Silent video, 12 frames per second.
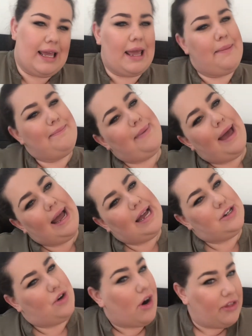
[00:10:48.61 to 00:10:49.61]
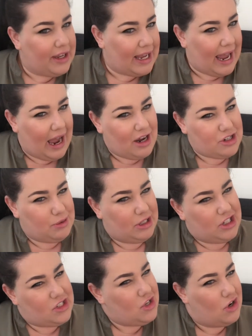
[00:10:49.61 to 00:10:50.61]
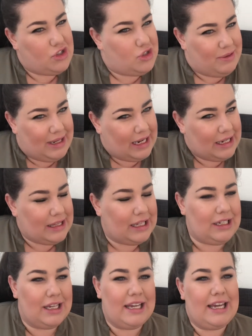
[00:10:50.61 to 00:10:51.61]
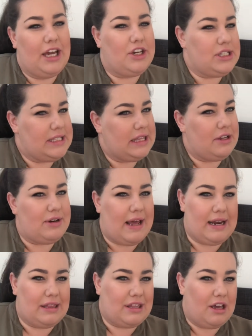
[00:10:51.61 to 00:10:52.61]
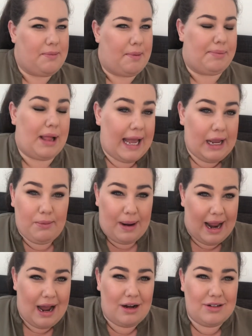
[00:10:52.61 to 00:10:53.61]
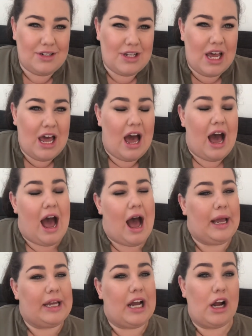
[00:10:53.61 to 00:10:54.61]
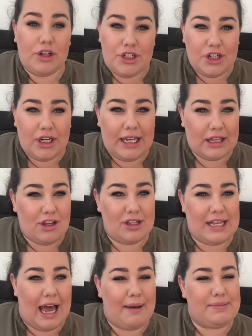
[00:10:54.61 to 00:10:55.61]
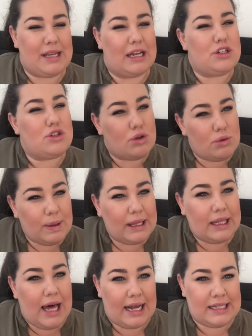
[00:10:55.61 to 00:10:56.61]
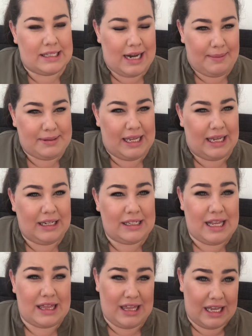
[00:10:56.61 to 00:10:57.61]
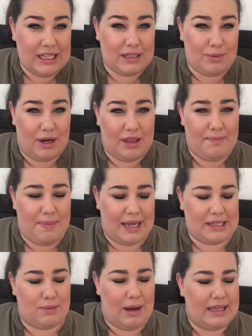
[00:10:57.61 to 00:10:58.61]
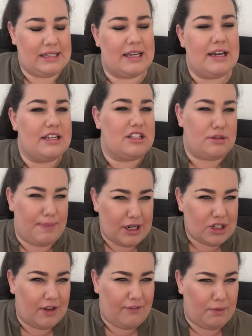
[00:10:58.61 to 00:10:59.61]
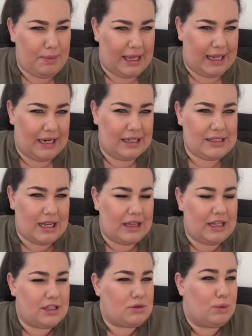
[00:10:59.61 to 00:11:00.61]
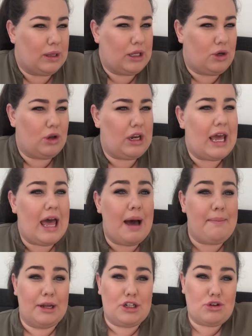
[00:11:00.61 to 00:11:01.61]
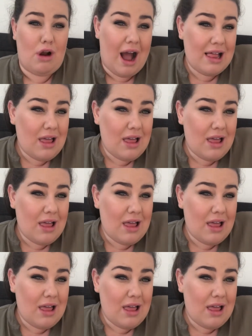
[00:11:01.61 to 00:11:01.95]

in bed or on the couch when you're just not doing anything. Just sit there and edit them and play around. I encourage you to get those apps. I do really like Snapseed because I think it's one of the best ones, especially for beginners. I think it's really good. But try